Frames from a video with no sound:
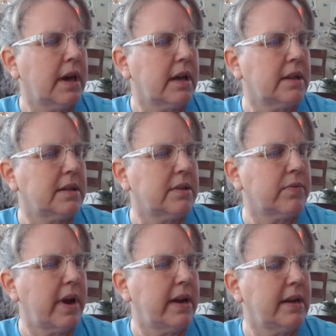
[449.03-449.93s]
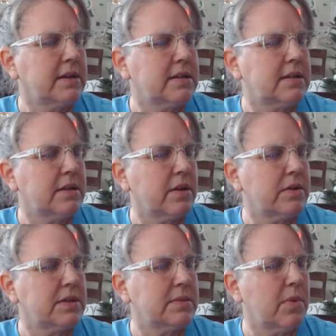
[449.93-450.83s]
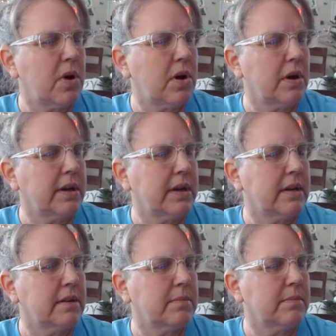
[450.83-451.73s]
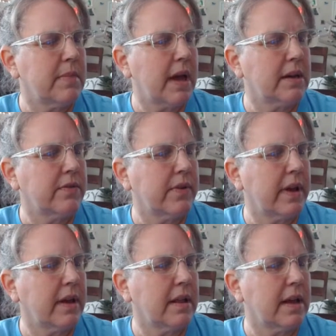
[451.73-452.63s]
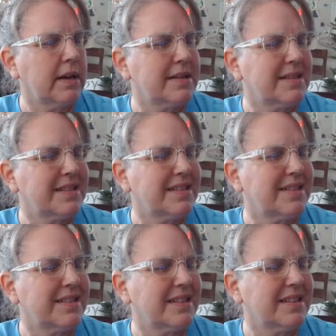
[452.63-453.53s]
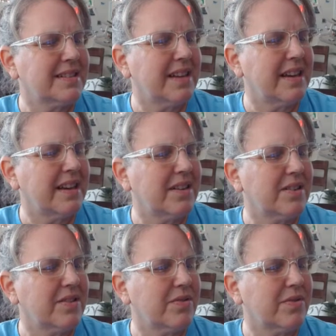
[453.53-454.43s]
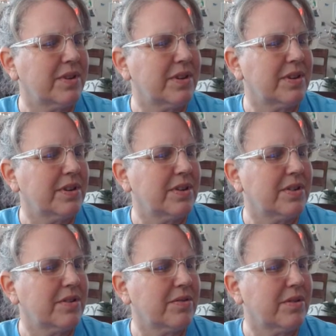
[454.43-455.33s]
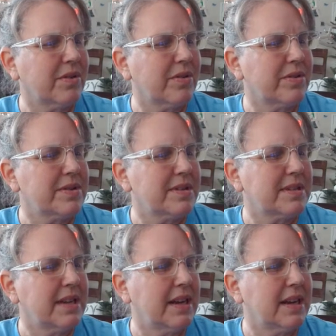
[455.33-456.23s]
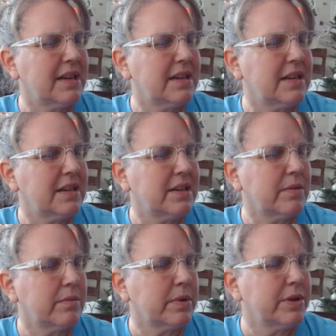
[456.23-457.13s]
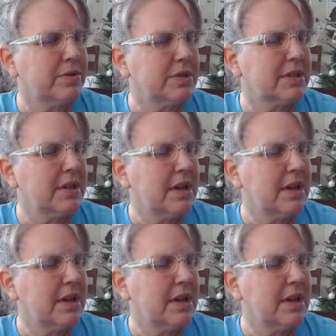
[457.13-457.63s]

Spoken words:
The writing is so small. I need a magnifying glass. Looks like rugosa root.